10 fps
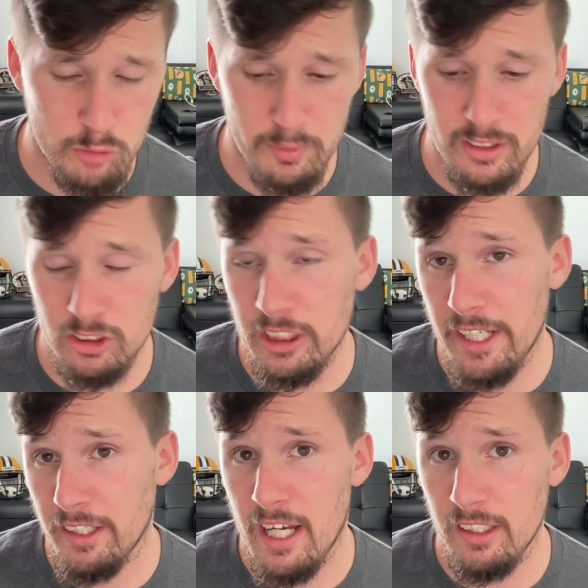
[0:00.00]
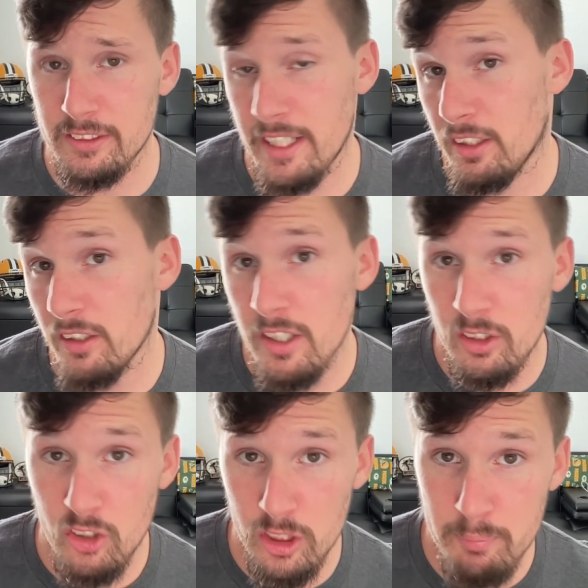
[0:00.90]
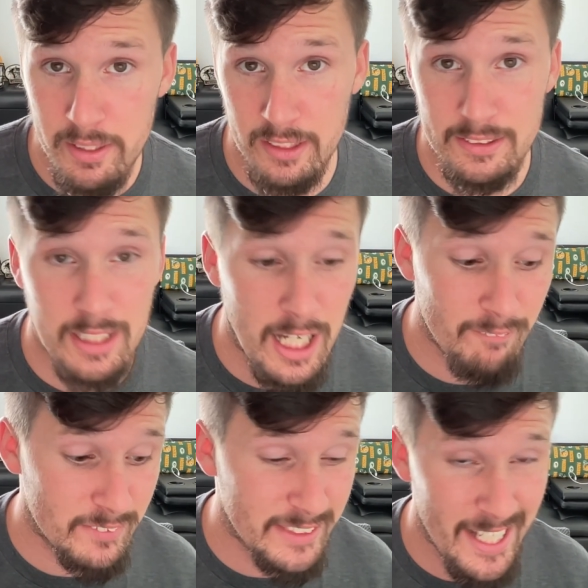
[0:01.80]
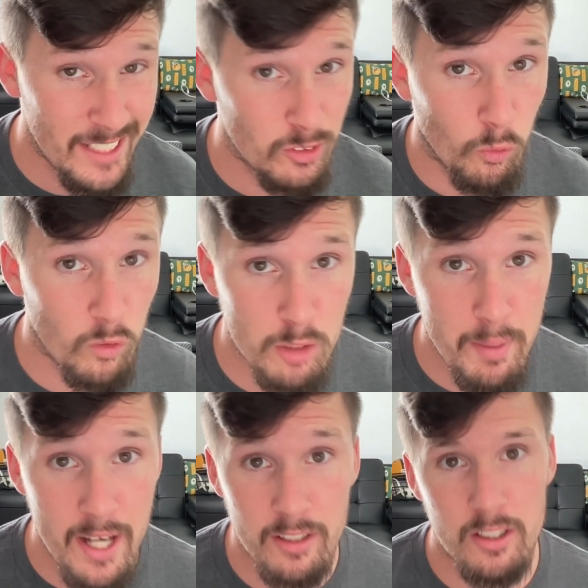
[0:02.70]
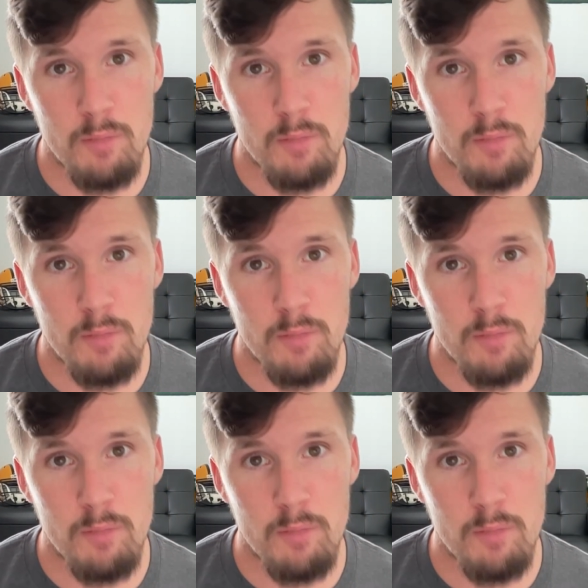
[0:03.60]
because Jaire Alexander could be a top 10 cornerback.